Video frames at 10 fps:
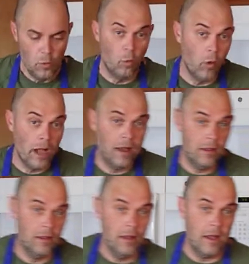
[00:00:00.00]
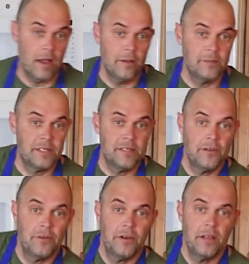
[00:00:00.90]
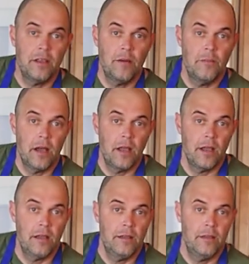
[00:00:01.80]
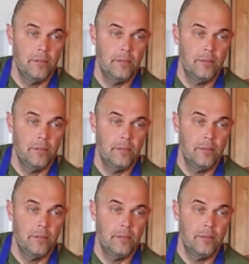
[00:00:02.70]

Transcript: While I'm searing my